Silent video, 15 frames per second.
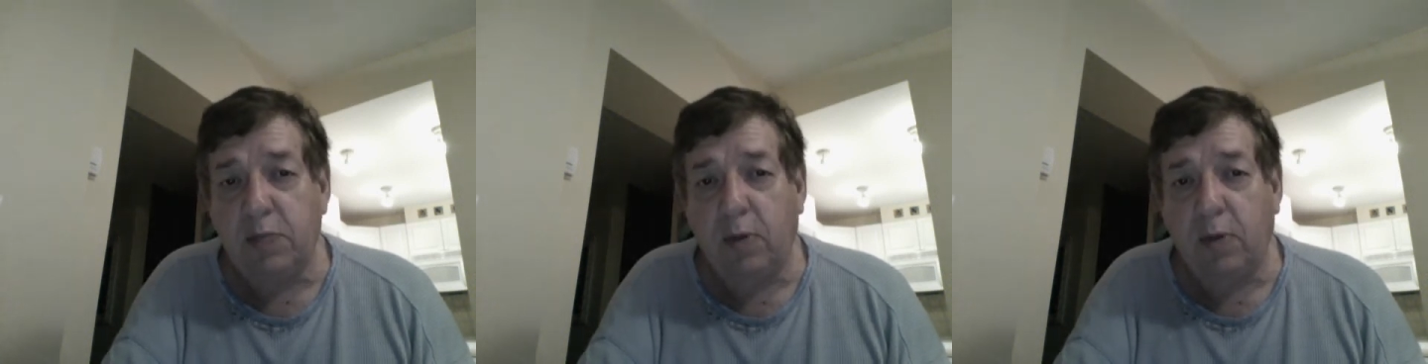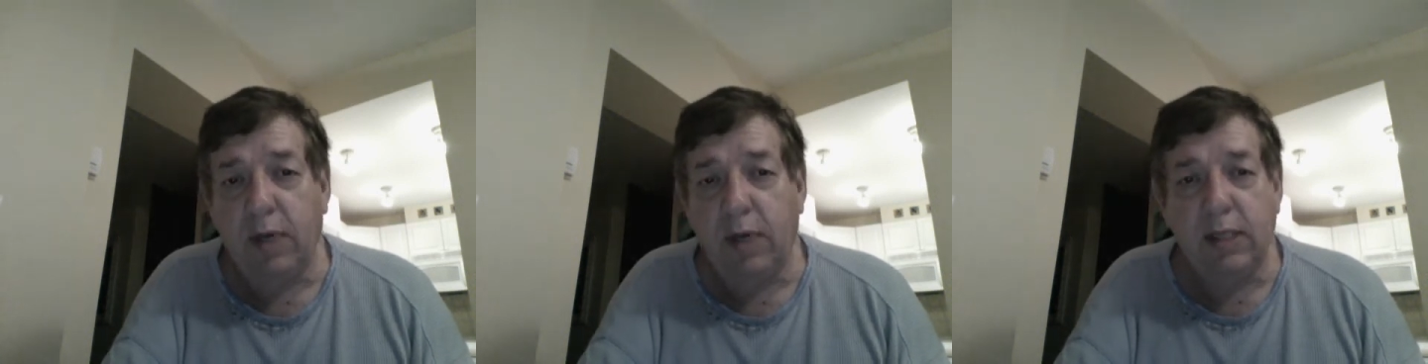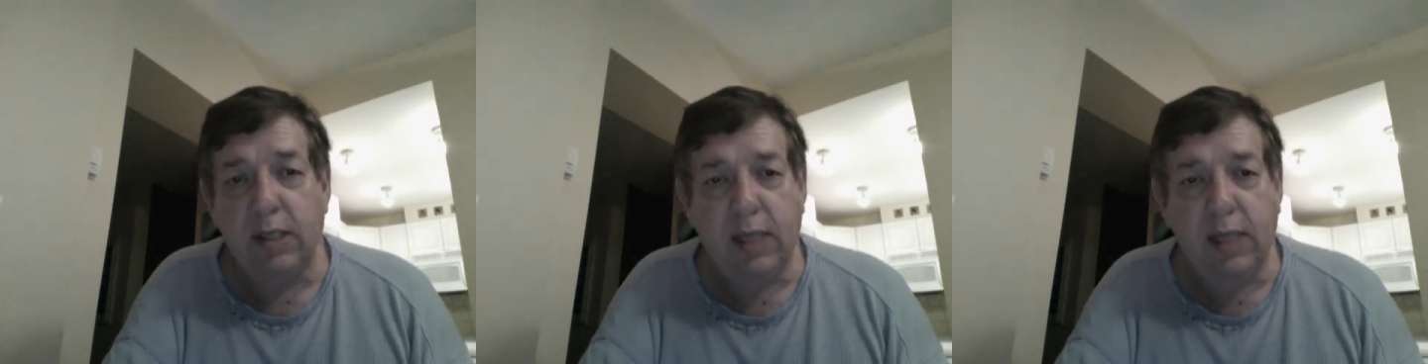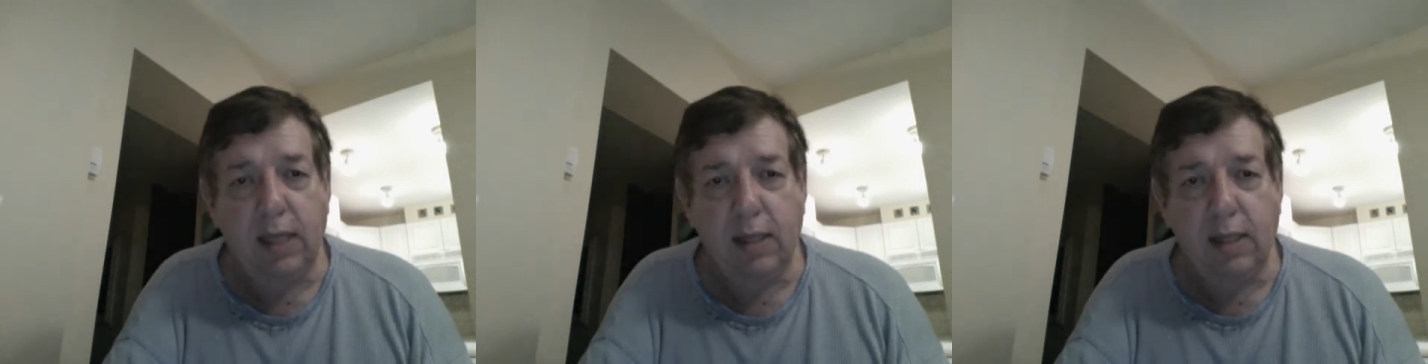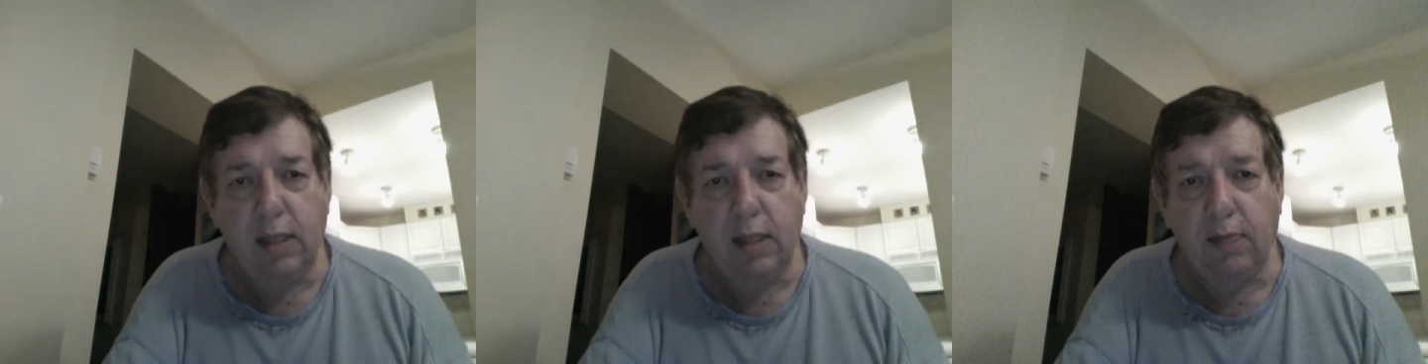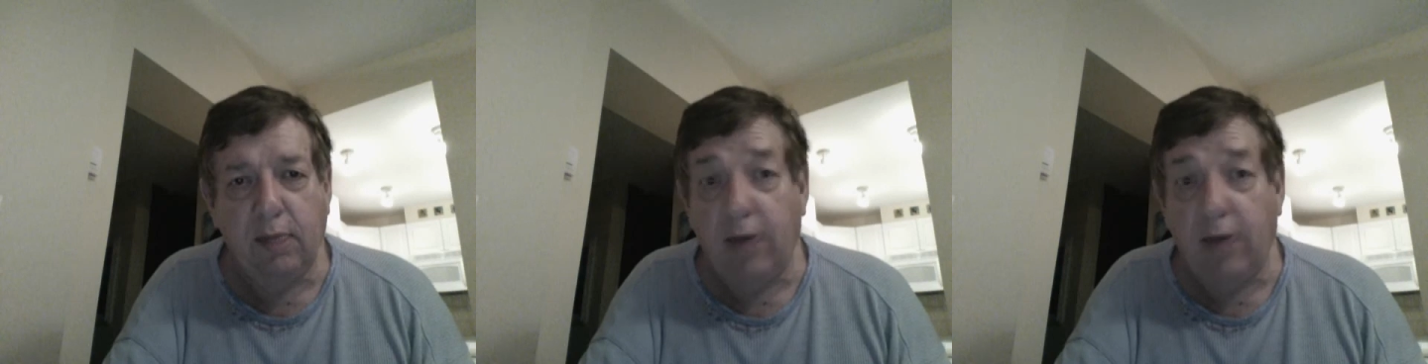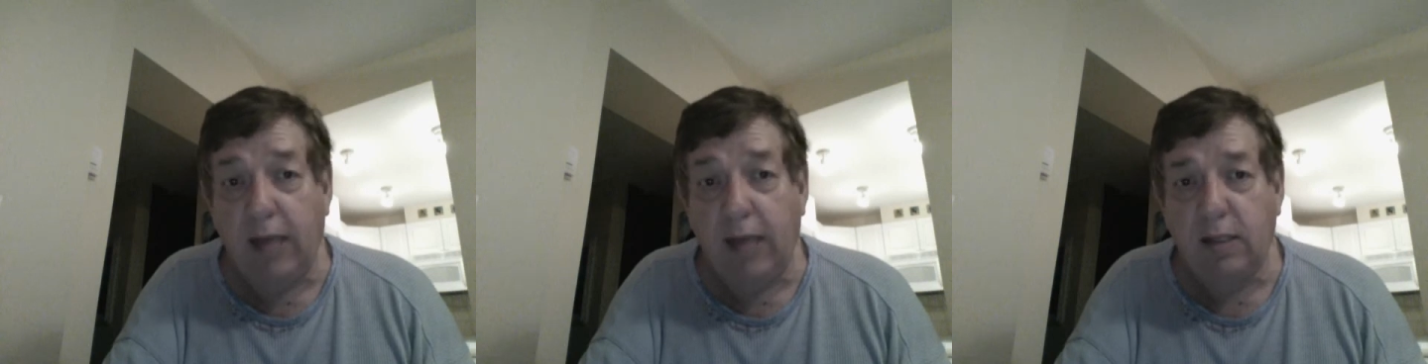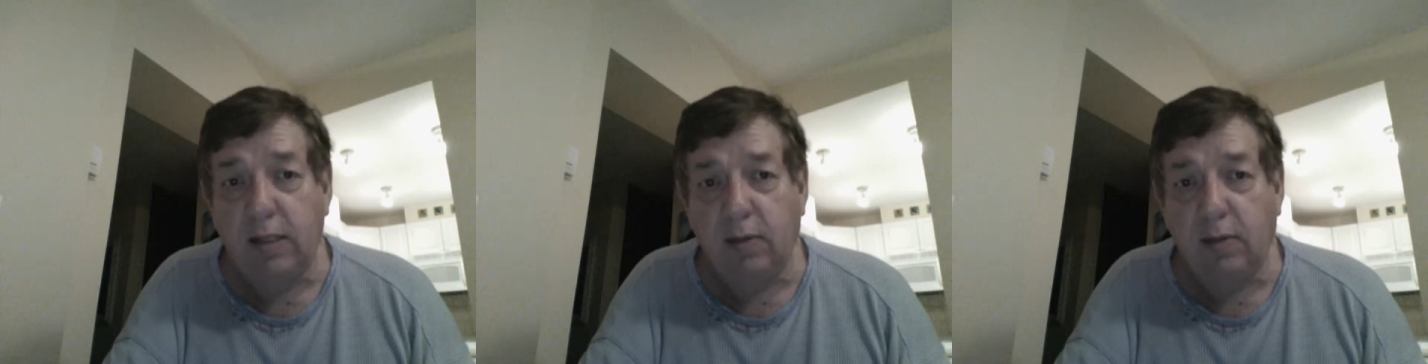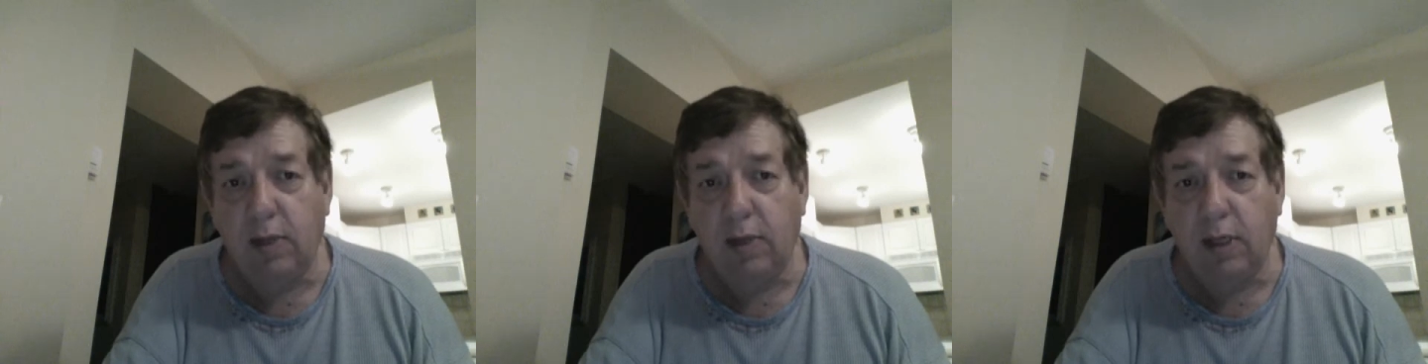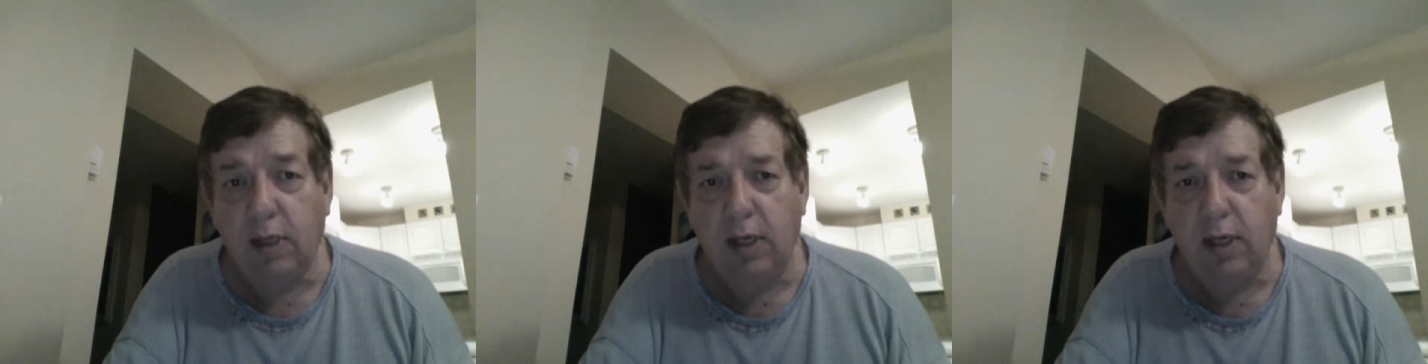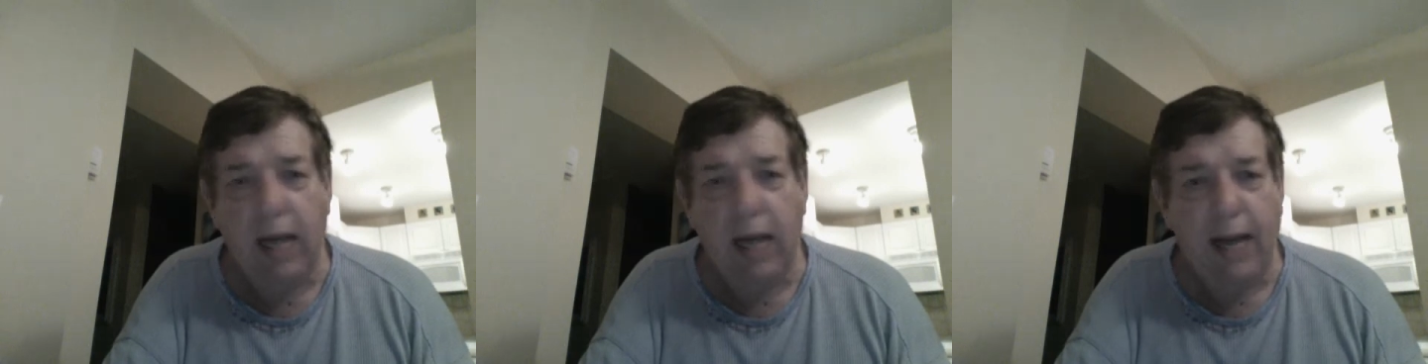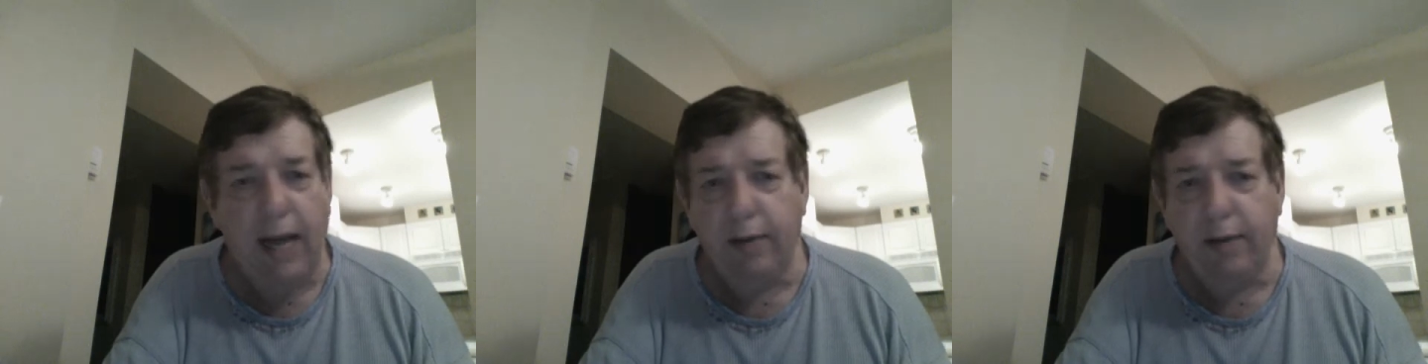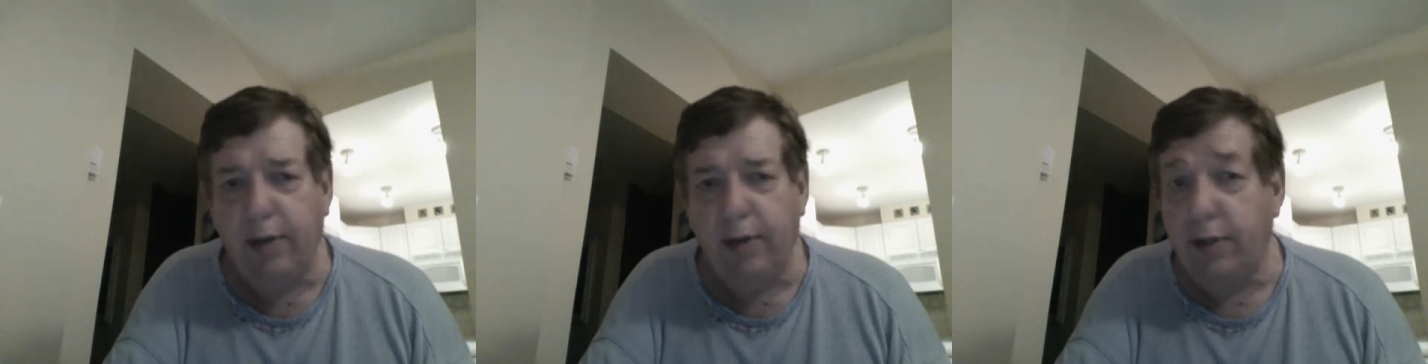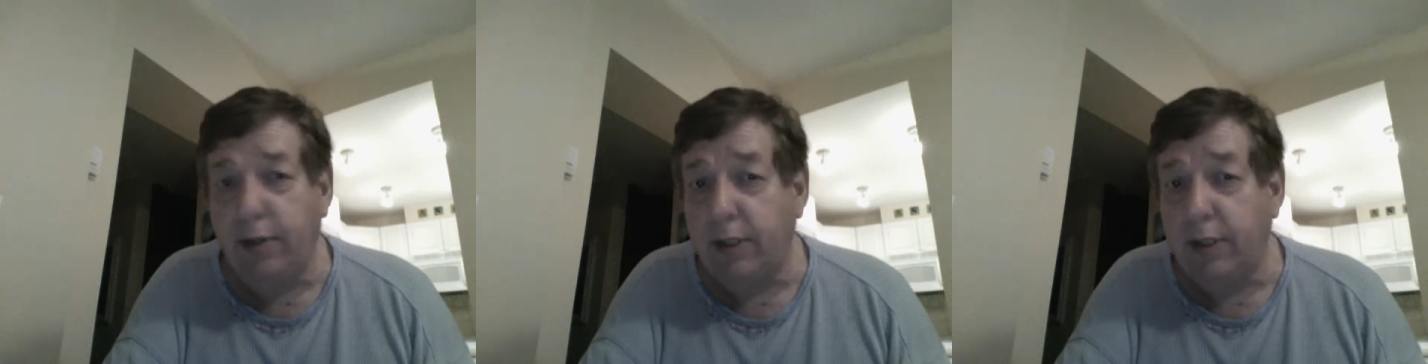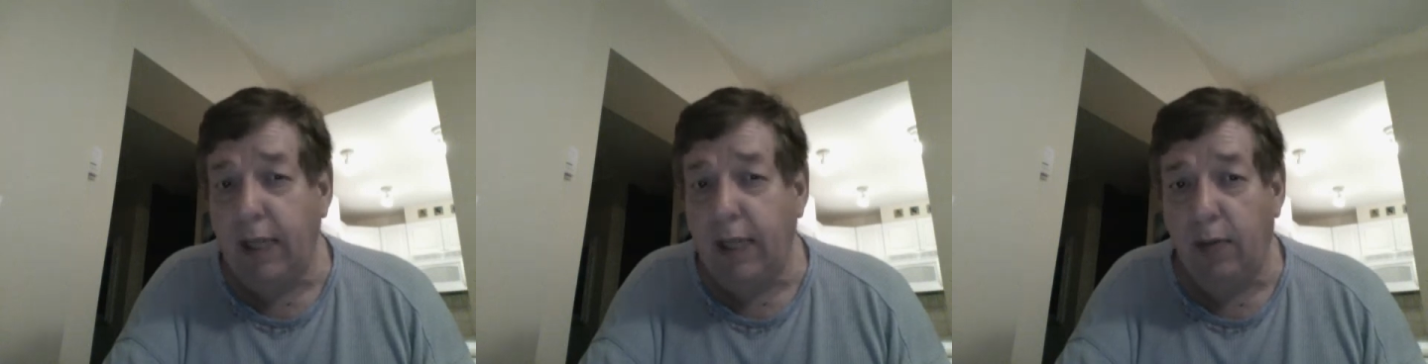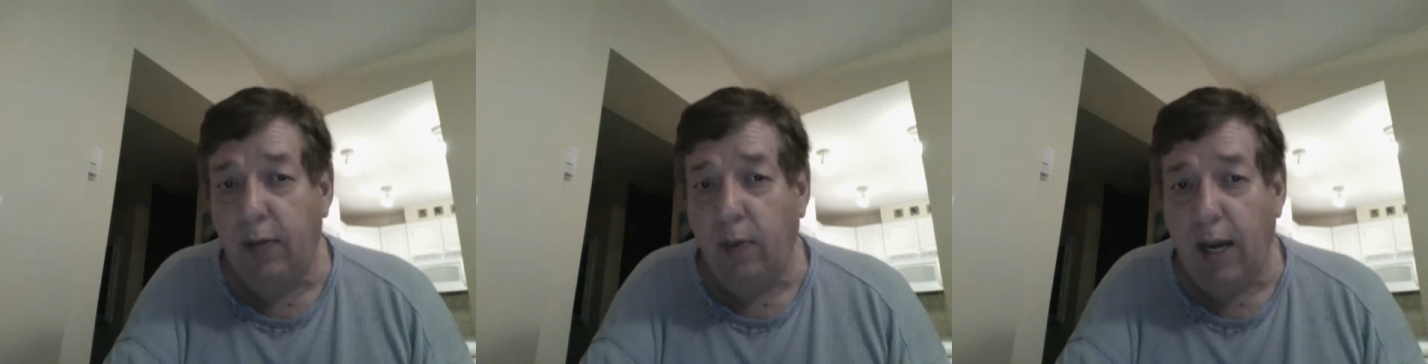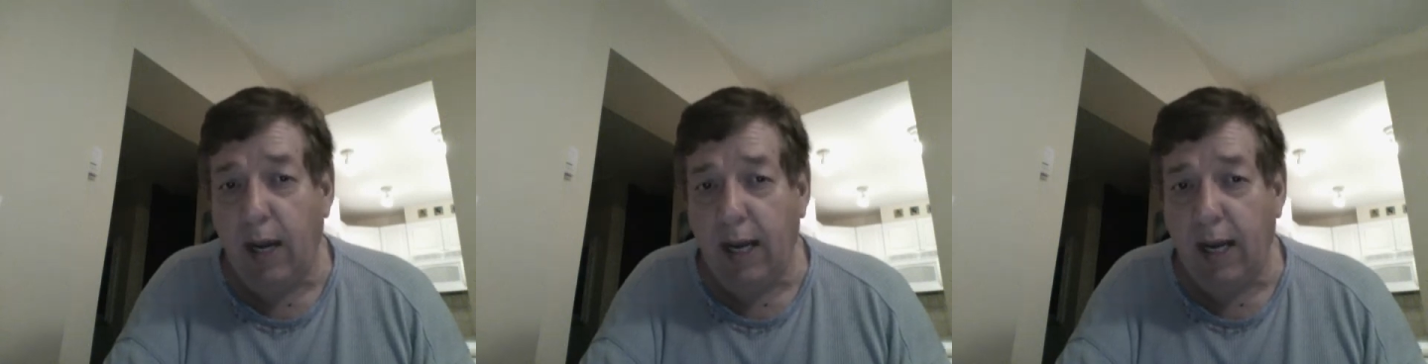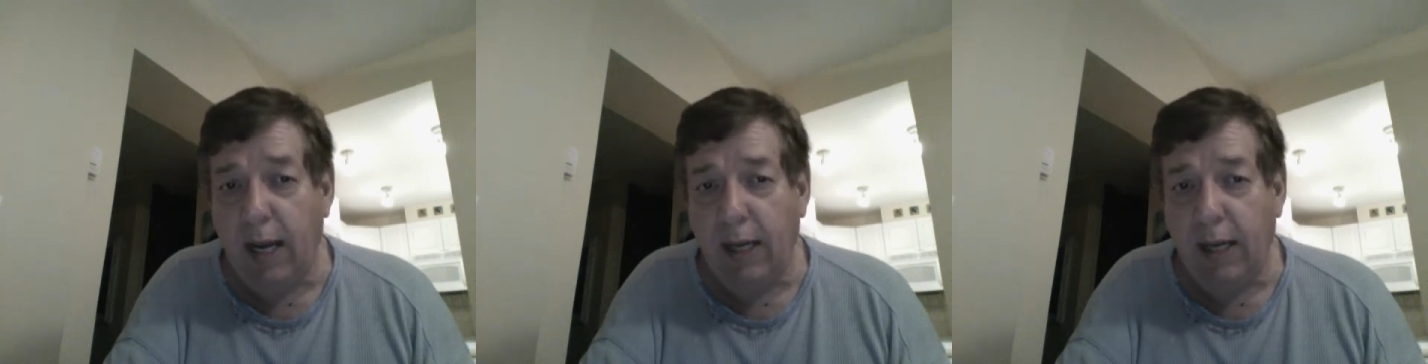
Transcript: morning saying that the flights don't look good. I don't understand why.